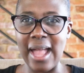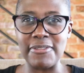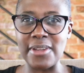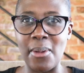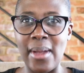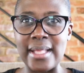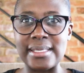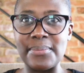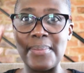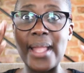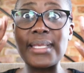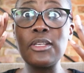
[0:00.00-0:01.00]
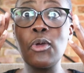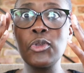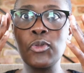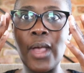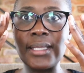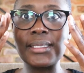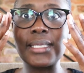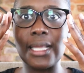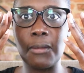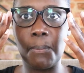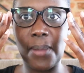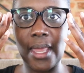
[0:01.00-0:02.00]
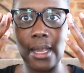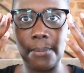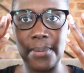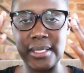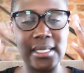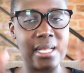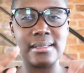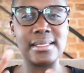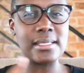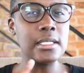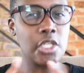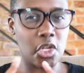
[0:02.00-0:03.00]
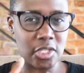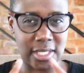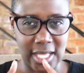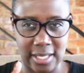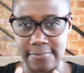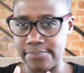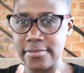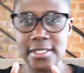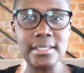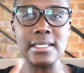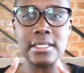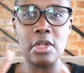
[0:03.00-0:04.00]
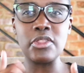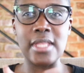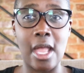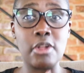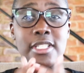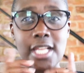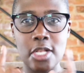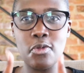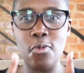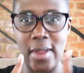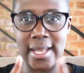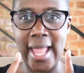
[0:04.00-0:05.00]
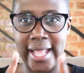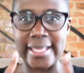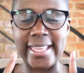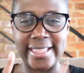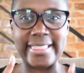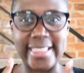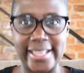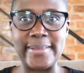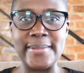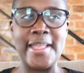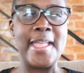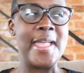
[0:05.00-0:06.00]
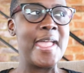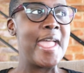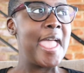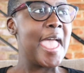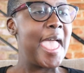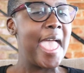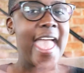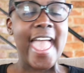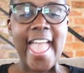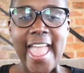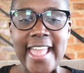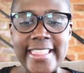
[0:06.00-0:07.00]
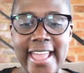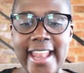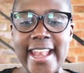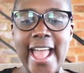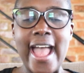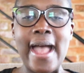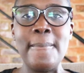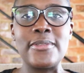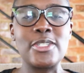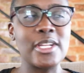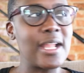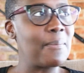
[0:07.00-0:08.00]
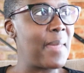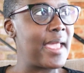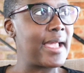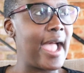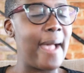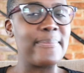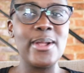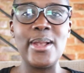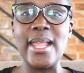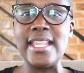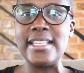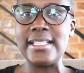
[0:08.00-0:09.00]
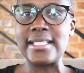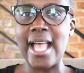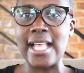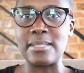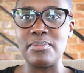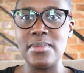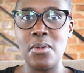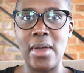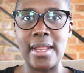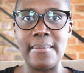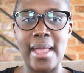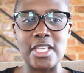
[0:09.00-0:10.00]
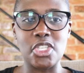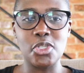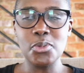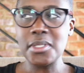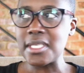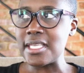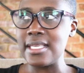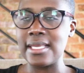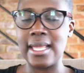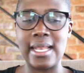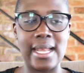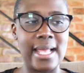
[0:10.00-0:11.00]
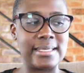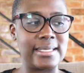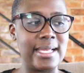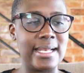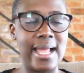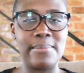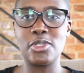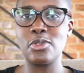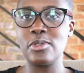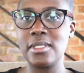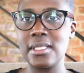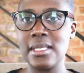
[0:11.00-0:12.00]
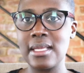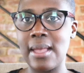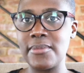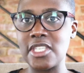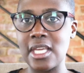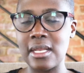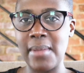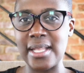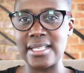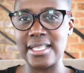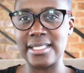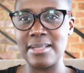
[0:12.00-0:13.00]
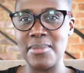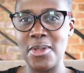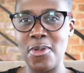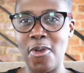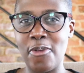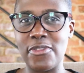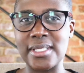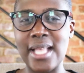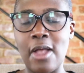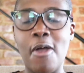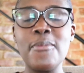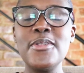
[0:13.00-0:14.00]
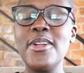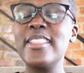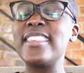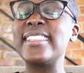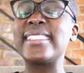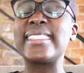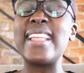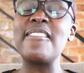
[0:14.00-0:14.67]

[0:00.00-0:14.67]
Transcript: afterwards, but those ones did better, but then still not there. I'll tell you when I get there. And then during makeup, the ladies asked me, what am I shooting? And then I said, I'm sharing my testimony of a sangoma. This,